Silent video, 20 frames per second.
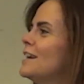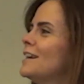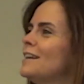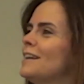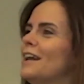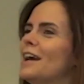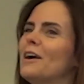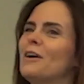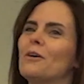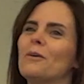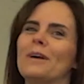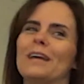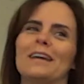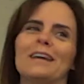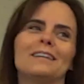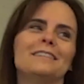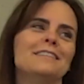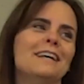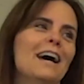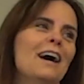narrowing
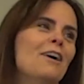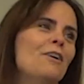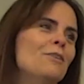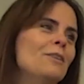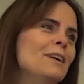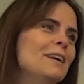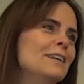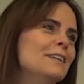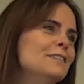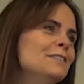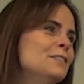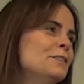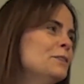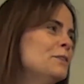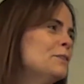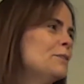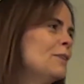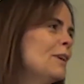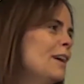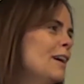it down
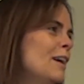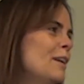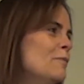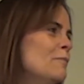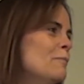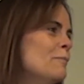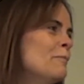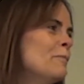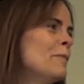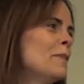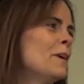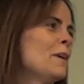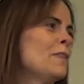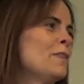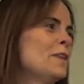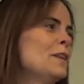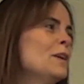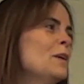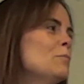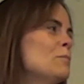into um,
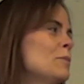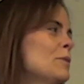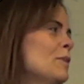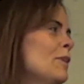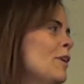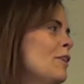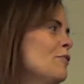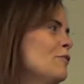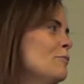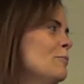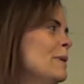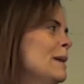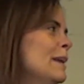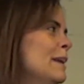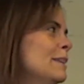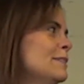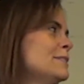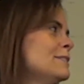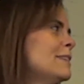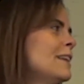the number of
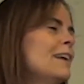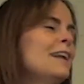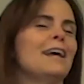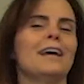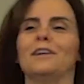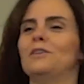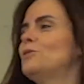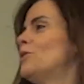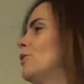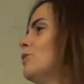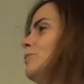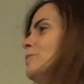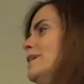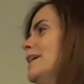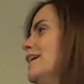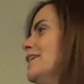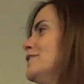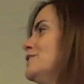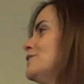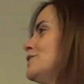minutes that Ed told me
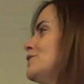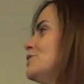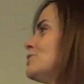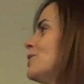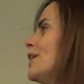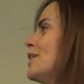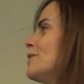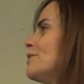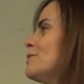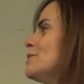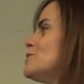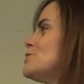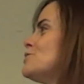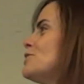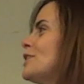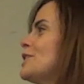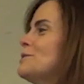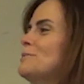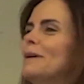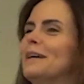I should try to
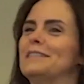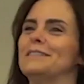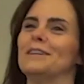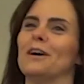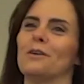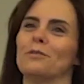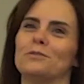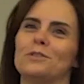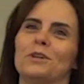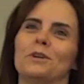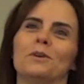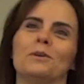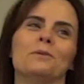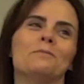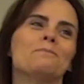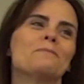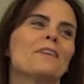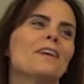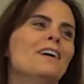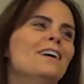restrict myself to.
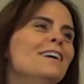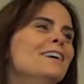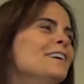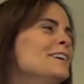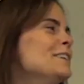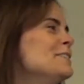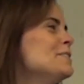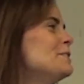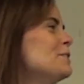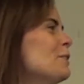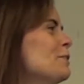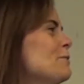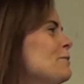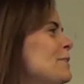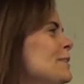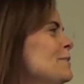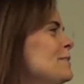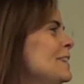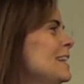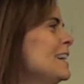So 50